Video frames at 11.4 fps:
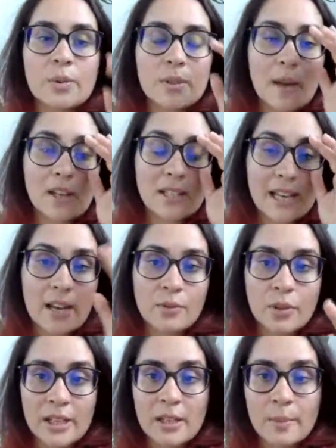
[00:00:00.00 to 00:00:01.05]
and it was about
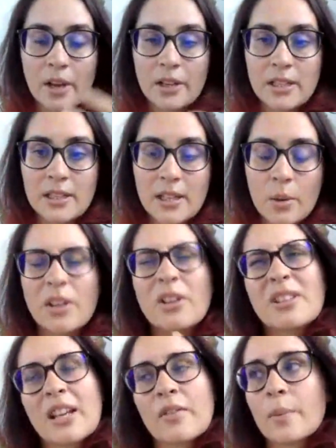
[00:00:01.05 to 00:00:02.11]
slavery and about inter-
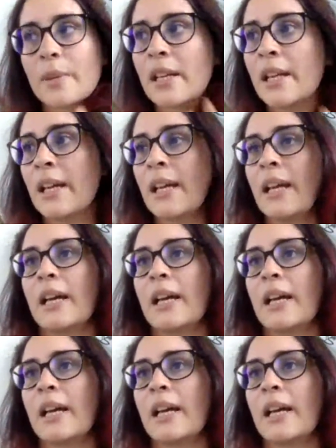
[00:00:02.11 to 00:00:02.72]
well, not slavery, but